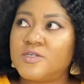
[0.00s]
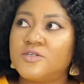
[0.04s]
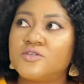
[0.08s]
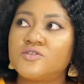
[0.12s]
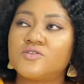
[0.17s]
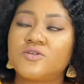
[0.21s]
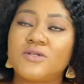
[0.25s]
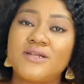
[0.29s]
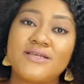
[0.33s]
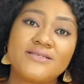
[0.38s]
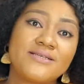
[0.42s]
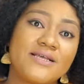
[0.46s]

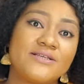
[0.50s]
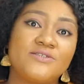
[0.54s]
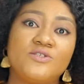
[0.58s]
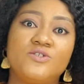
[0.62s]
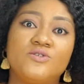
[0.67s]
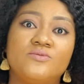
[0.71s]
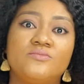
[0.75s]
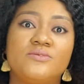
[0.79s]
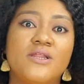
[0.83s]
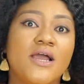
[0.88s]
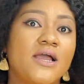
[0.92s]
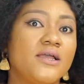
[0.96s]
So let's
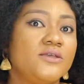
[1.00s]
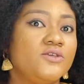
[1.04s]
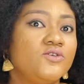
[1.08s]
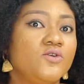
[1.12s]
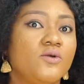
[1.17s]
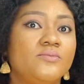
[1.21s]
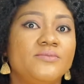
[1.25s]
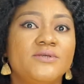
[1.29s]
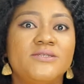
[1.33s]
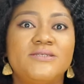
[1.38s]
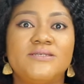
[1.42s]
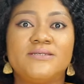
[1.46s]
assume that you're
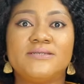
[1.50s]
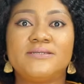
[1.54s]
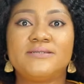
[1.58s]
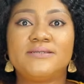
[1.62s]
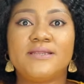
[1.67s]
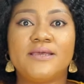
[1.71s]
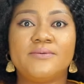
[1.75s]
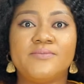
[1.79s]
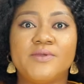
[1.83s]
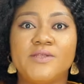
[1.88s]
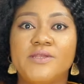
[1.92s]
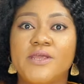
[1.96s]
meeting
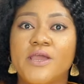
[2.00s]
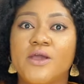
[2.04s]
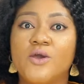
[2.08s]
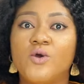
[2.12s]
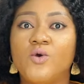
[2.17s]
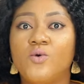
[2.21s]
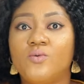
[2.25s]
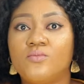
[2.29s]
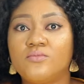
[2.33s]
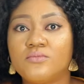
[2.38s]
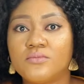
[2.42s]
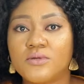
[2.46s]
them in their
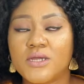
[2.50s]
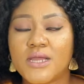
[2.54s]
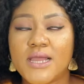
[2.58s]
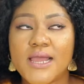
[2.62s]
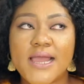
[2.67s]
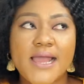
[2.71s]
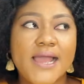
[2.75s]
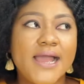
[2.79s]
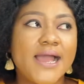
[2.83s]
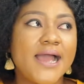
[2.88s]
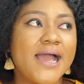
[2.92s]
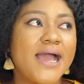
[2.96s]
home
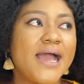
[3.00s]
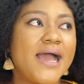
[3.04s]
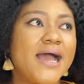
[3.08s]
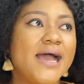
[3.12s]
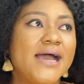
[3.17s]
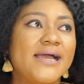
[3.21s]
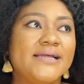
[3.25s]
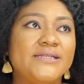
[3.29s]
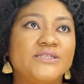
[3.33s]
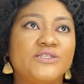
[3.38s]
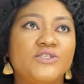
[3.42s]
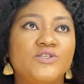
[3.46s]

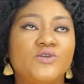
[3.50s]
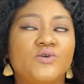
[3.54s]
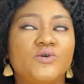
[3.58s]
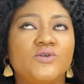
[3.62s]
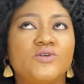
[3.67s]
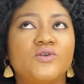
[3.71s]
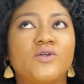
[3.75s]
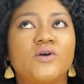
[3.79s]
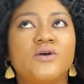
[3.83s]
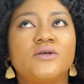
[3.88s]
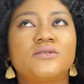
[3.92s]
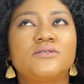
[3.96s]
and you're
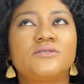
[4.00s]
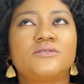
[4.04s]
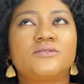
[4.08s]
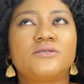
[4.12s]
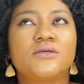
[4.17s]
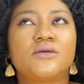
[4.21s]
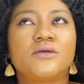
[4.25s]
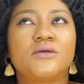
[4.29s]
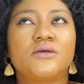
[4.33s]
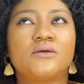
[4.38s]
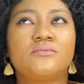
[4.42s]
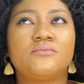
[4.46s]
not
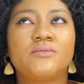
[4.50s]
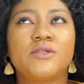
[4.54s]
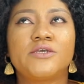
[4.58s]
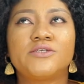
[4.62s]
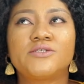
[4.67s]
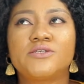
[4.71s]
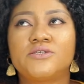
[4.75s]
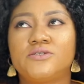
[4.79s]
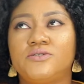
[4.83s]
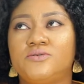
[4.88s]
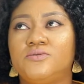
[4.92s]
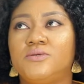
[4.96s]

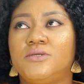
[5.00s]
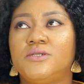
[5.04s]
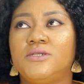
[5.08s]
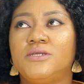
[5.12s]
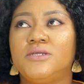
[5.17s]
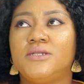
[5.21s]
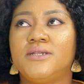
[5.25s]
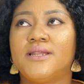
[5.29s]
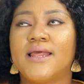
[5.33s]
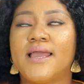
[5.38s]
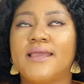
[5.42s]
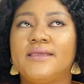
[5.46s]

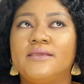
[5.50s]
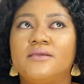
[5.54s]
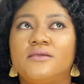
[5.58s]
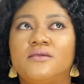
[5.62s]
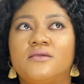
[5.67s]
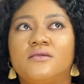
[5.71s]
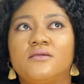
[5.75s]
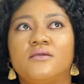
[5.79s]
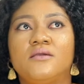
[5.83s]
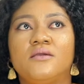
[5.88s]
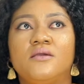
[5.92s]
necessarily like,